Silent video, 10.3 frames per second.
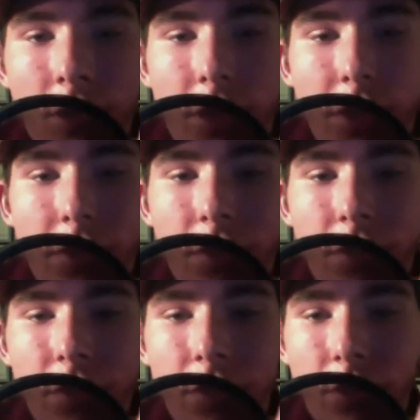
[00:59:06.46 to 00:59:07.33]
actually
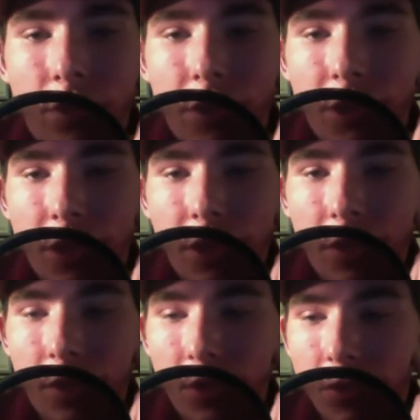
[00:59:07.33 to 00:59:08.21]
just started kicking
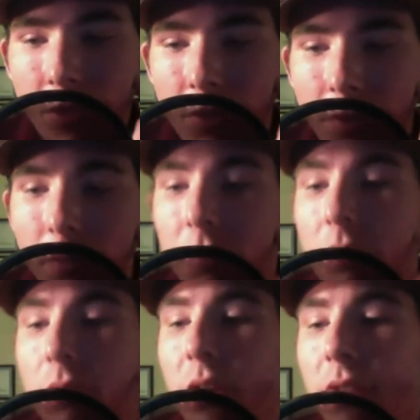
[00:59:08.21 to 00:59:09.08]
things off.
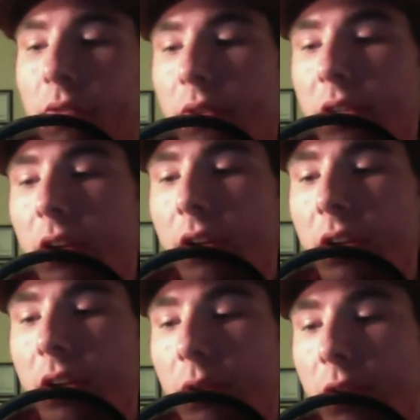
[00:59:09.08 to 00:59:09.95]
We haven't really gotten
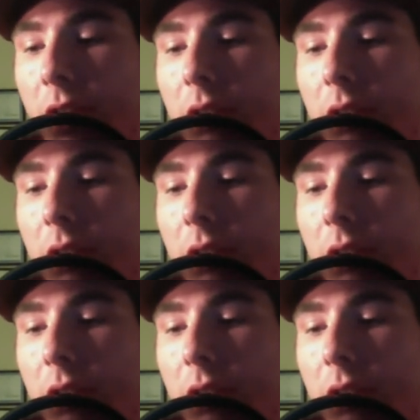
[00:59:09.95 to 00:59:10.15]
anywhere yet.